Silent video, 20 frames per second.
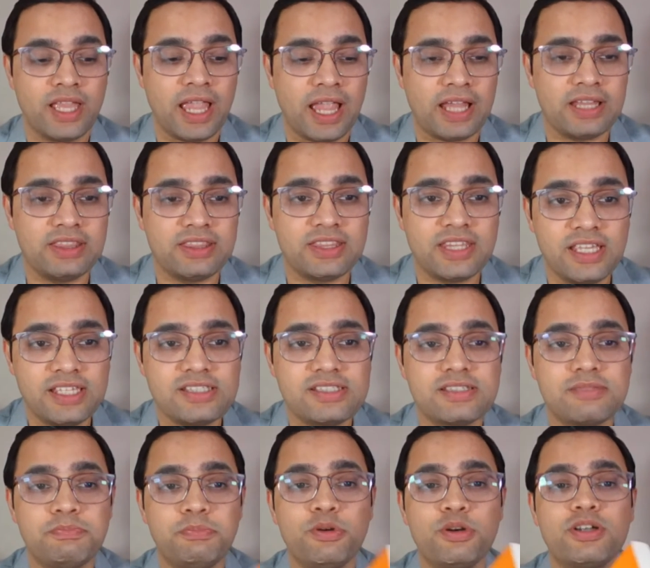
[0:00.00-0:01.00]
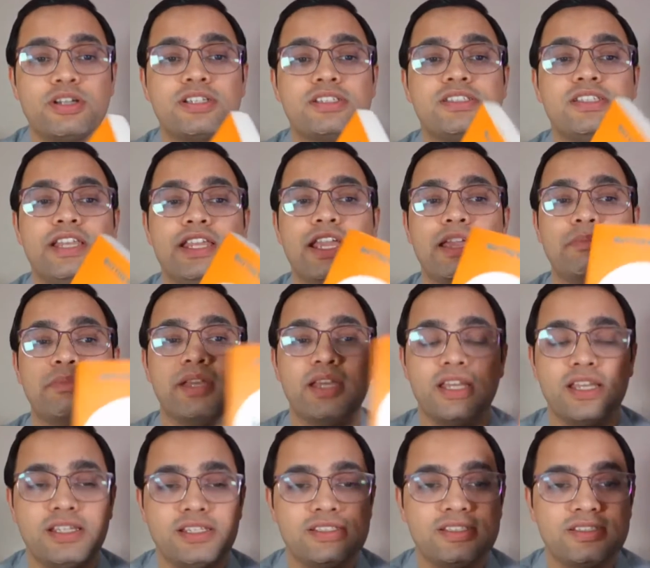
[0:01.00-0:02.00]
And this book's name
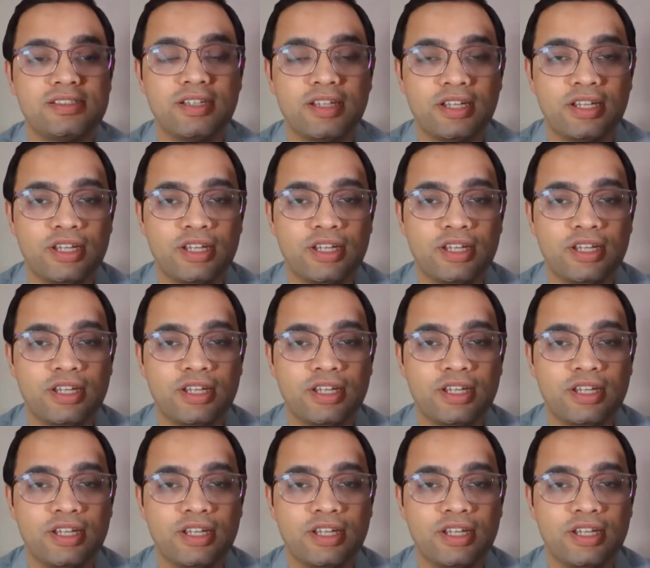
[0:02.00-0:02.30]
is